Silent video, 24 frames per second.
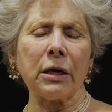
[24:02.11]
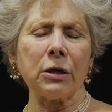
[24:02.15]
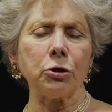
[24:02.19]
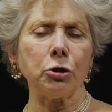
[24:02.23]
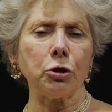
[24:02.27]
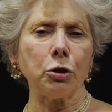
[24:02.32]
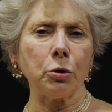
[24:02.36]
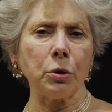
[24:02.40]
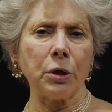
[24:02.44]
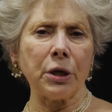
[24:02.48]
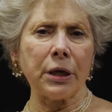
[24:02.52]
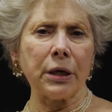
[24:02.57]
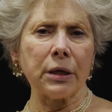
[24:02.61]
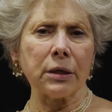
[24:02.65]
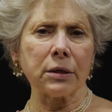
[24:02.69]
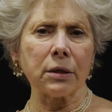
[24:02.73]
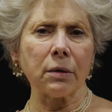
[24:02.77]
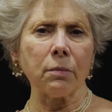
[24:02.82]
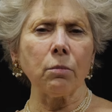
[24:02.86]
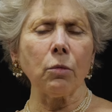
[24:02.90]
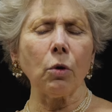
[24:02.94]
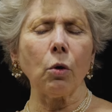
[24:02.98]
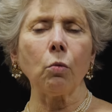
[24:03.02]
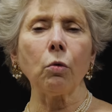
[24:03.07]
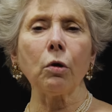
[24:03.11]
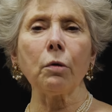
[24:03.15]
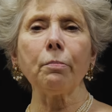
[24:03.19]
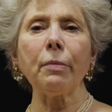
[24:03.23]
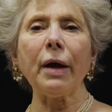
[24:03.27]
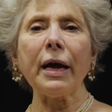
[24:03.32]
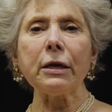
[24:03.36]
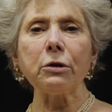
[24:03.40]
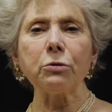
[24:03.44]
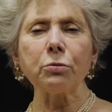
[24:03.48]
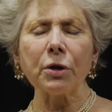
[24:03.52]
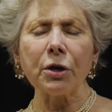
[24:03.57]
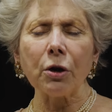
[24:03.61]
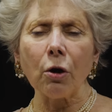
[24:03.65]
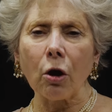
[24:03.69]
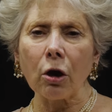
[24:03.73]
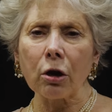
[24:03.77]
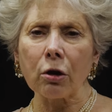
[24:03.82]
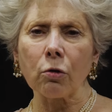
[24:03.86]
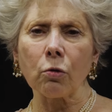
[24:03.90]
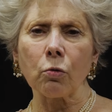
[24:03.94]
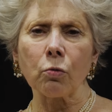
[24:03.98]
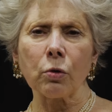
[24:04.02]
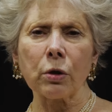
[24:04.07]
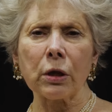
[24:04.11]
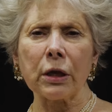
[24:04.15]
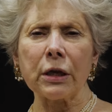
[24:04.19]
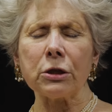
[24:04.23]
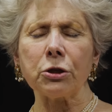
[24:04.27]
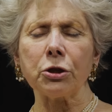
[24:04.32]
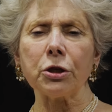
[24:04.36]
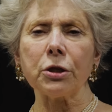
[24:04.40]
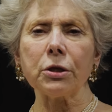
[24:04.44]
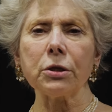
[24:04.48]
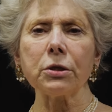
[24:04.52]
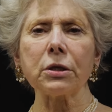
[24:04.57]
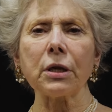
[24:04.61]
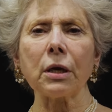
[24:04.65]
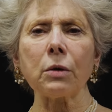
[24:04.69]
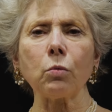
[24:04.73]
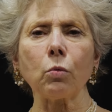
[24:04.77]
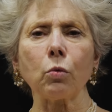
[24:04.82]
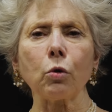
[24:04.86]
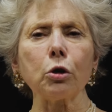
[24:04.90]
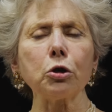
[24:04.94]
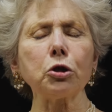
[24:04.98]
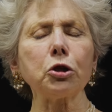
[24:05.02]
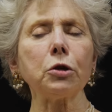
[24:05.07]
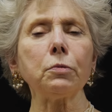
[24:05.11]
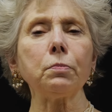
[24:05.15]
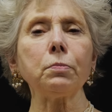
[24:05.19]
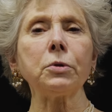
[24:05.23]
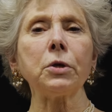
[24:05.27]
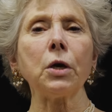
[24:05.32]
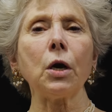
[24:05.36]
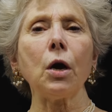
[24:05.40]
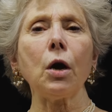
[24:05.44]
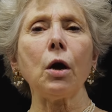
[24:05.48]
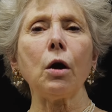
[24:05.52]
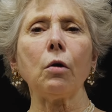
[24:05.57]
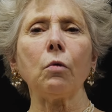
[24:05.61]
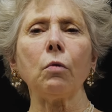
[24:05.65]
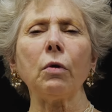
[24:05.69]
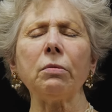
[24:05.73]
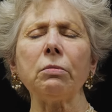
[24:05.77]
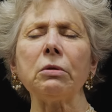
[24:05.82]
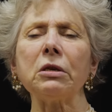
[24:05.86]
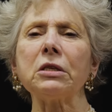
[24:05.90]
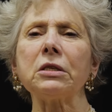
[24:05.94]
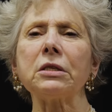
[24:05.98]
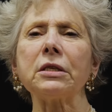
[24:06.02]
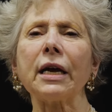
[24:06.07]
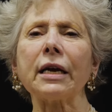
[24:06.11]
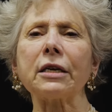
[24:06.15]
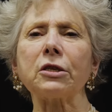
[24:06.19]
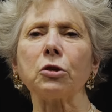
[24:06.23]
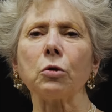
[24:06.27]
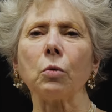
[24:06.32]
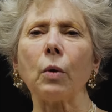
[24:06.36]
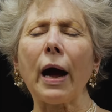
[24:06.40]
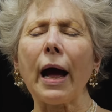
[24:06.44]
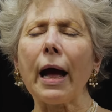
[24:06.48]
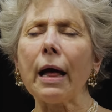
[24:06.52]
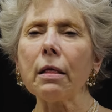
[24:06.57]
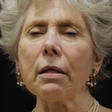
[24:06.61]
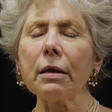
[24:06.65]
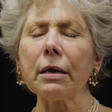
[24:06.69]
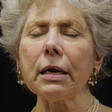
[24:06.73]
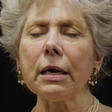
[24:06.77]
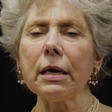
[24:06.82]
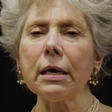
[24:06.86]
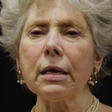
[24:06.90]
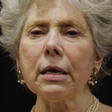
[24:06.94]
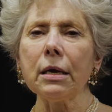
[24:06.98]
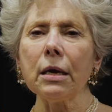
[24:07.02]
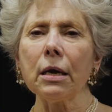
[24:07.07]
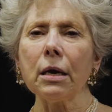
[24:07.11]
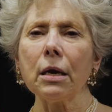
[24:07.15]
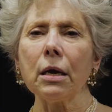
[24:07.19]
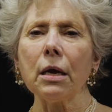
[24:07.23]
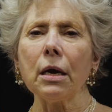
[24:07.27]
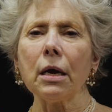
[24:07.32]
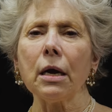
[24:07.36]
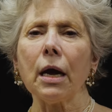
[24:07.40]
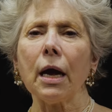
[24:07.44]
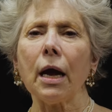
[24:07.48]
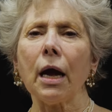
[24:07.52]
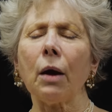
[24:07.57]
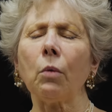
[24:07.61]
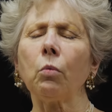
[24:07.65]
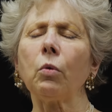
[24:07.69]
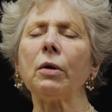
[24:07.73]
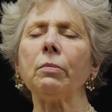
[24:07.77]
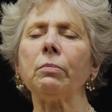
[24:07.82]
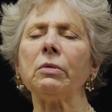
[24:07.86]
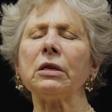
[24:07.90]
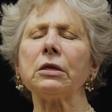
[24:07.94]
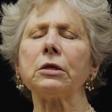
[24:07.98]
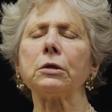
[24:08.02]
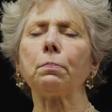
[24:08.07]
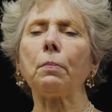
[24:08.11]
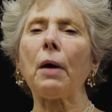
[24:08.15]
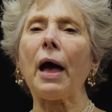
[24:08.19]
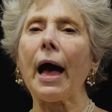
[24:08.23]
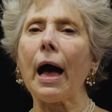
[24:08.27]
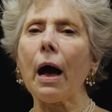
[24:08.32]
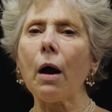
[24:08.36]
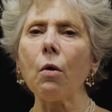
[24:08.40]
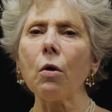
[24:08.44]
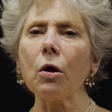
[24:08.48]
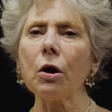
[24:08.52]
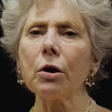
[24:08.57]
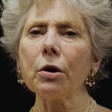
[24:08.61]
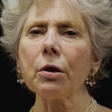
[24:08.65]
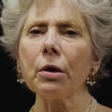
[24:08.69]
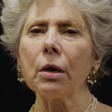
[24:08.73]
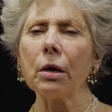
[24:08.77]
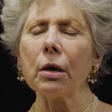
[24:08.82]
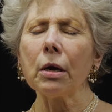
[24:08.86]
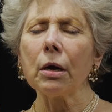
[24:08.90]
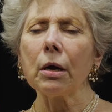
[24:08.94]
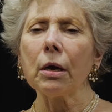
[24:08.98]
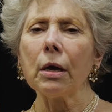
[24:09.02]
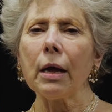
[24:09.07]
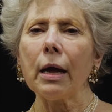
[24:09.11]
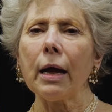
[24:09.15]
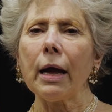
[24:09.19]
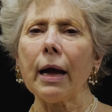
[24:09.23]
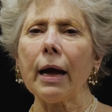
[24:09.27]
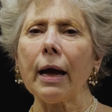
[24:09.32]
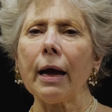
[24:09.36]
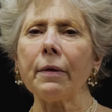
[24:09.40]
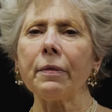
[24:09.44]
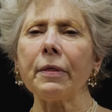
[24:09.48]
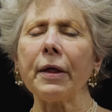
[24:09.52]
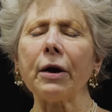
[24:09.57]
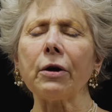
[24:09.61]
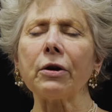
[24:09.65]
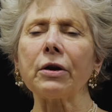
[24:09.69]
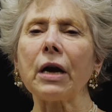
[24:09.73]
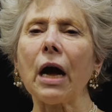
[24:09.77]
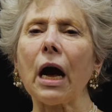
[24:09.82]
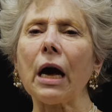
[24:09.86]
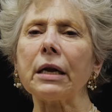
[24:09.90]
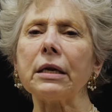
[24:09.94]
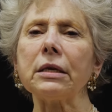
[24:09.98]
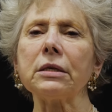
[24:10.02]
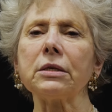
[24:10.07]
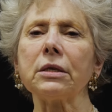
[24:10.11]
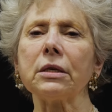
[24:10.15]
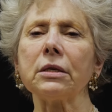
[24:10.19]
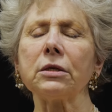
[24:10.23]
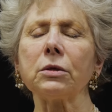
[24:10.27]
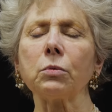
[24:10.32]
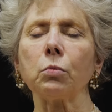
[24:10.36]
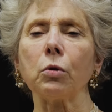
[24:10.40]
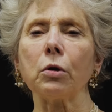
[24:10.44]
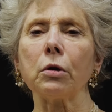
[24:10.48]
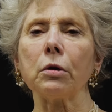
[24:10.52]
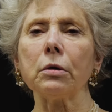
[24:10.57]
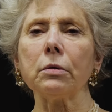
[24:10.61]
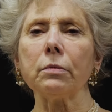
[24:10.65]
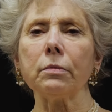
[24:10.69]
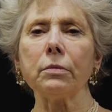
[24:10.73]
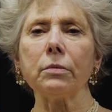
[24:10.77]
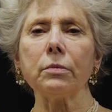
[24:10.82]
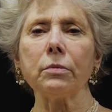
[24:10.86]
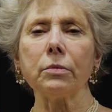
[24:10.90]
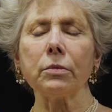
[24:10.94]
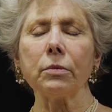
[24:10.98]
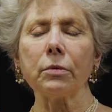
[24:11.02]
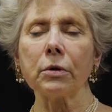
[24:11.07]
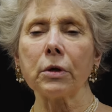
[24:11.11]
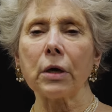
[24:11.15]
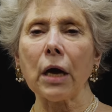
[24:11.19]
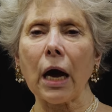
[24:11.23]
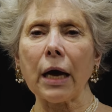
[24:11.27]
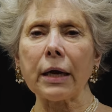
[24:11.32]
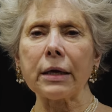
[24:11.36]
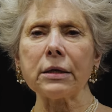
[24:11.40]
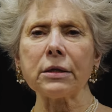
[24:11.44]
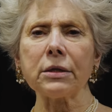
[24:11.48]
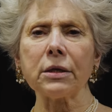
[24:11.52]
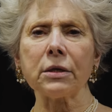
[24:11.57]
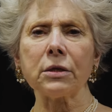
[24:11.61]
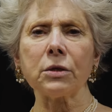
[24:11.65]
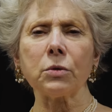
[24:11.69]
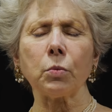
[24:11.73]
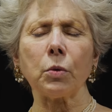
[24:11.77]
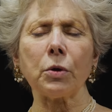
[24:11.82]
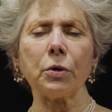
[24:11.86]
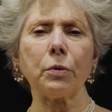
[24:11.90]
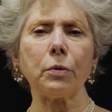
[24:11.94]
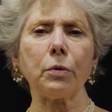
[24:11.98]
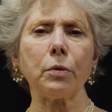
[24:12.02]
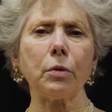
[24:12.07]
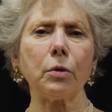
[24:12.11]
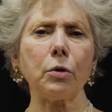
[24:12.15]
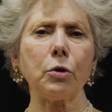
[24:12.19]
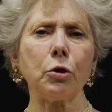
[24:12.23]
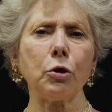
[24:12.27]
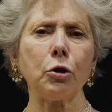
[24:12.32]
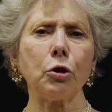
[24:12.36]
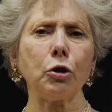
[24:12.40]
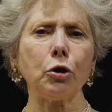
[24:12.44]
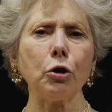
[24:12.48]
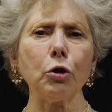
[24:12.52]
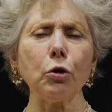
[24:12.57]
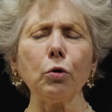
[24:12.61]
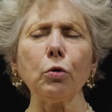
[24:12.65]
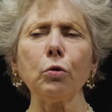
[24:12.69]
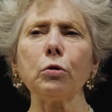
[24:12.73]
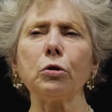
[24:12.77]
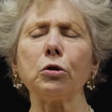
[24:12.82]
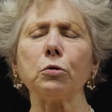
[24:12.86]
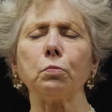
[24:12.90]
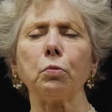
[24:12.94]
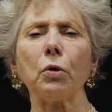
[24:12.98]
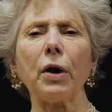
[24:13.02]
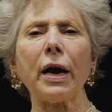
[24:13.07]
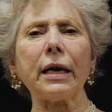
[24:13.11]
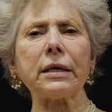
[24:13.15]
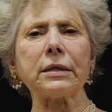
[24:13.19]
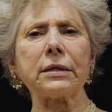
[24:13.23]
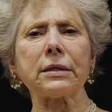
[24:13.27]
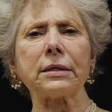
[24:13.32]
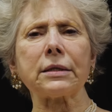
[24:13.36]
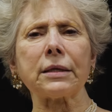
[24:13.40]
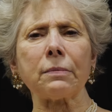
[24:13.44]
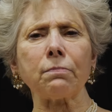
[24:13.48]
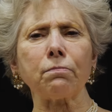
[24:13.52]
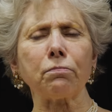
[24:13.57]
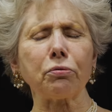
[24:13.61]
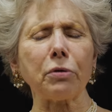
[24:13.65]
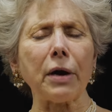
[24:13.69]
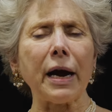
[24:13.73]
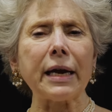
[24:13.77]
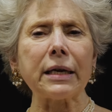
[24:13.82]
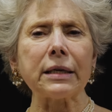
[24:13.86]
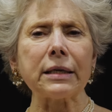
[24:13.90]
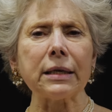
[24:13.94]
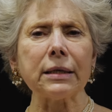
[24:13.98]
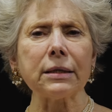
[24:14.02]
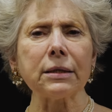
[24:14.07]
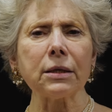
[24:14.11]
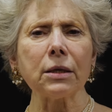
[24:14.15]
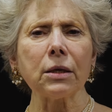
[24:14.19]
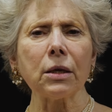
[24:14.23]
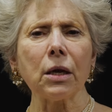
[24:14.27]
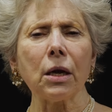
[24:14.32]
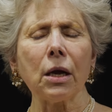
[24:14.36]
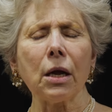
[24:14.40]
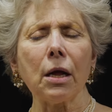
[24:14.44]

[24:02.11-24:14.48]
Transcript: and Judaism, were matriarchal religions that worshipped women's sexuality and women's power. Their goddesses were goddesses with huge breasts and pregnant,